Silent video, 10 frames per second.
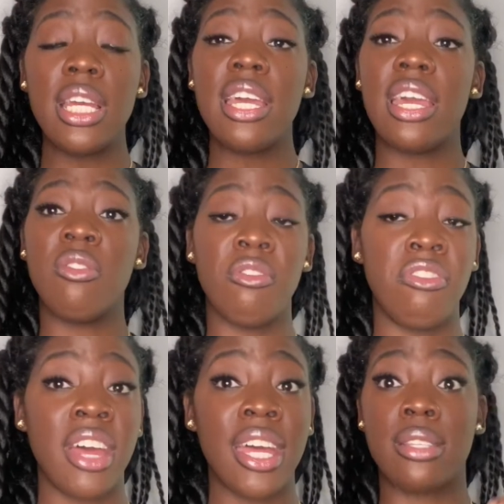
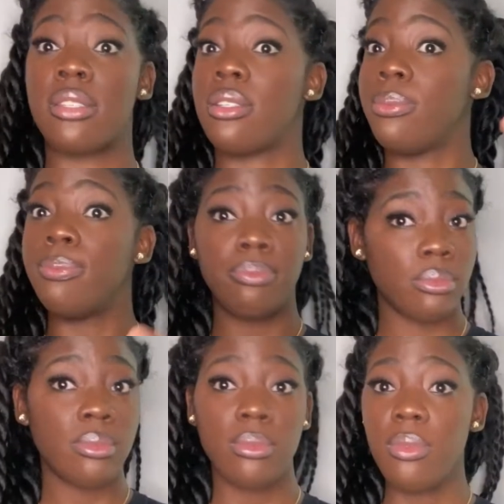invest
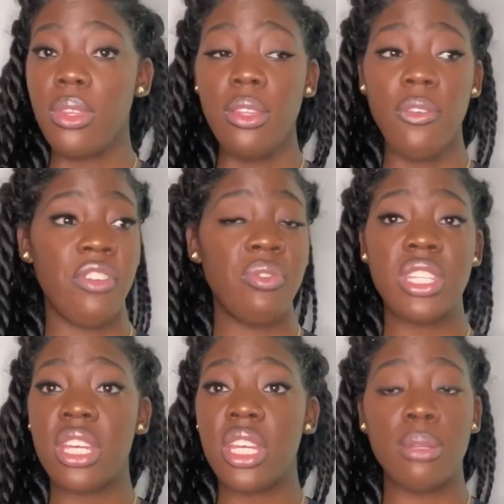
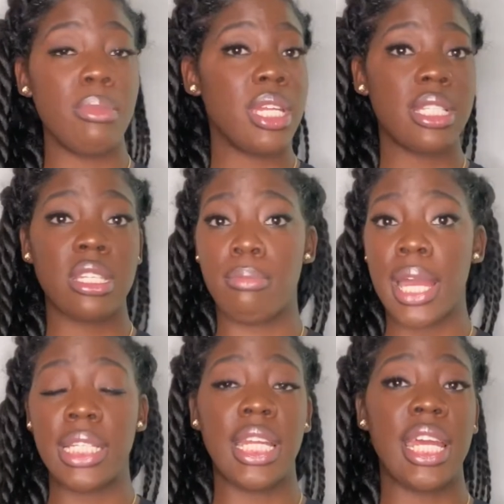15 minutes of my
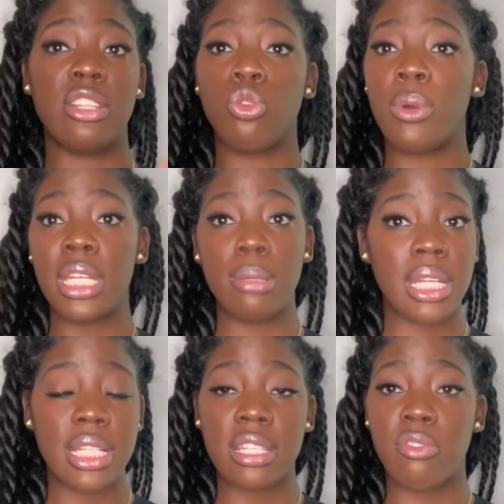day, 20
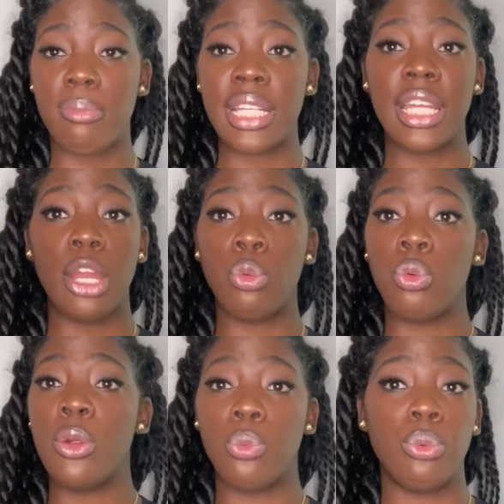minutes of my day
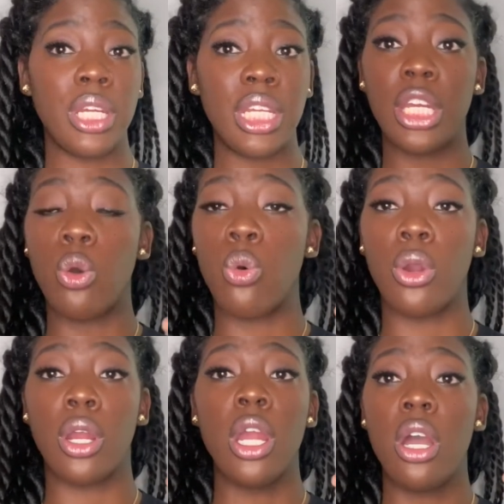reading
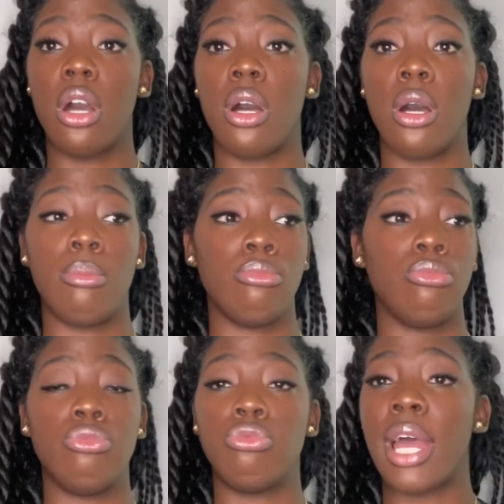or
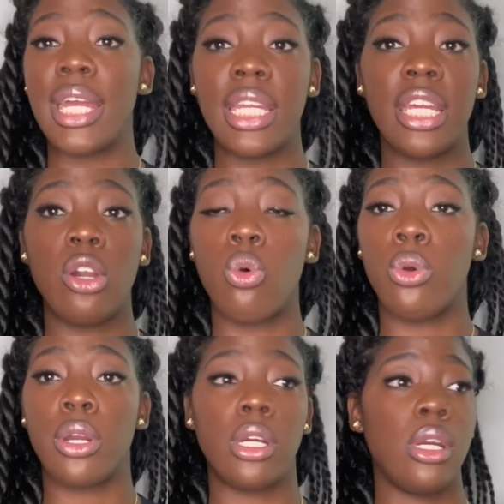writing
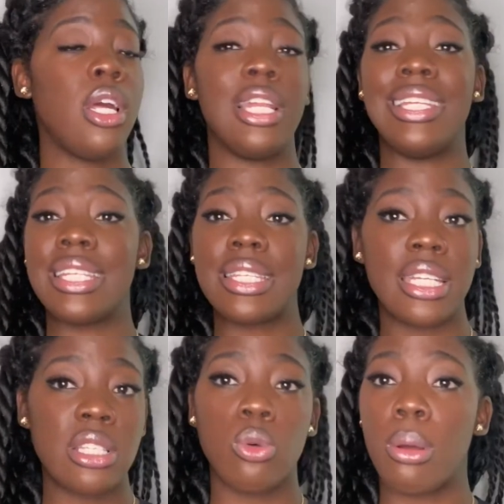or listening
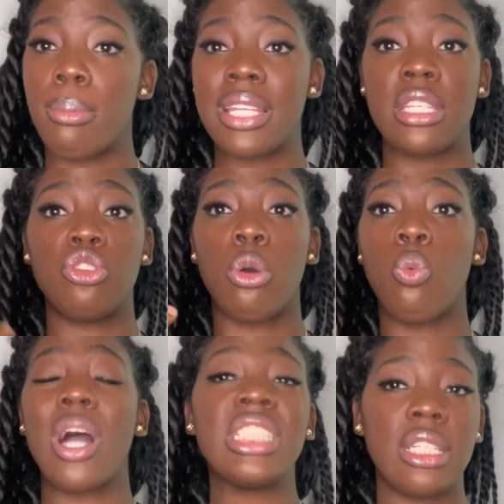to a message or
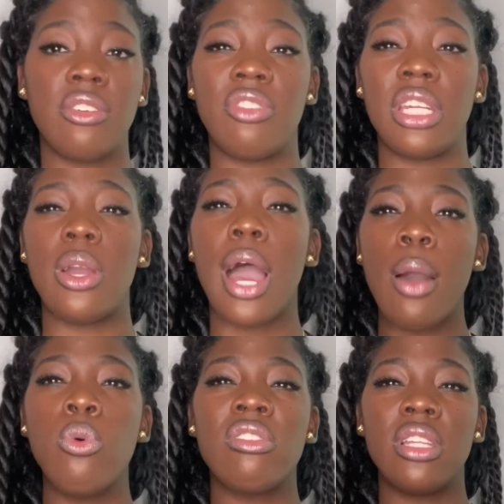watching a video. I
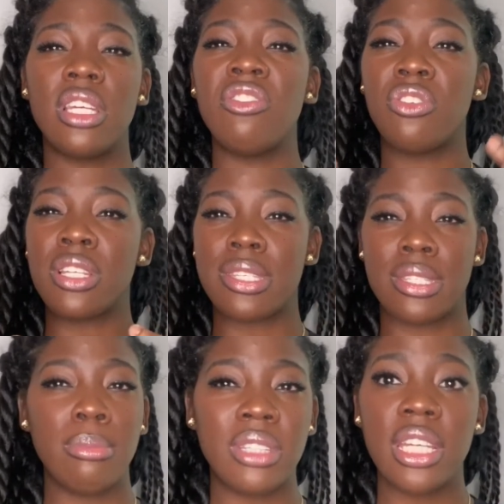was looking for
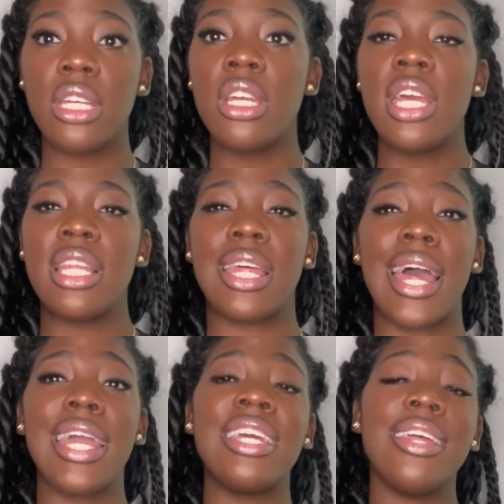something that
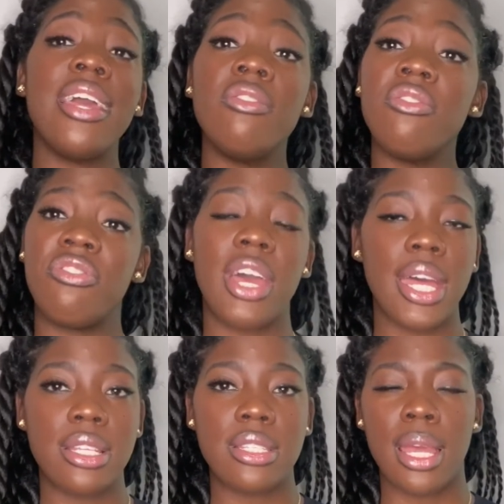I can
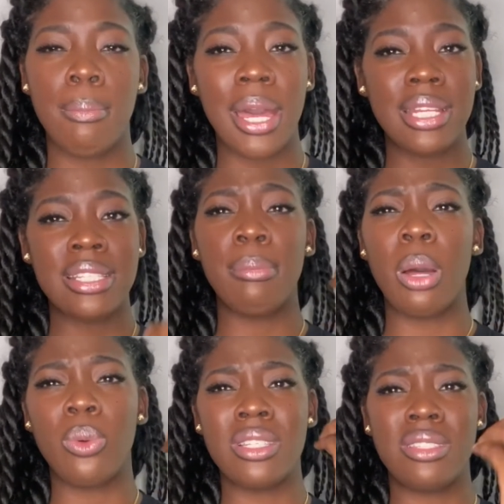invest, and by the time I
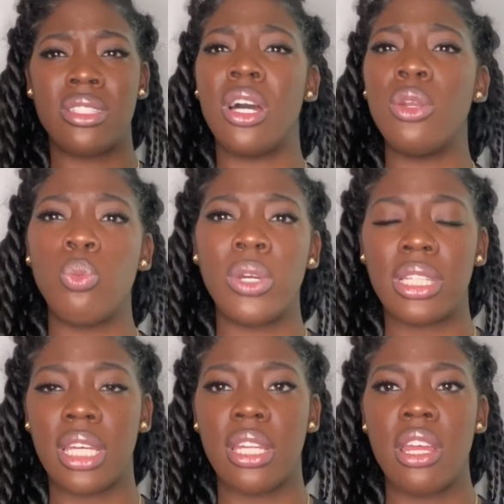was done with it,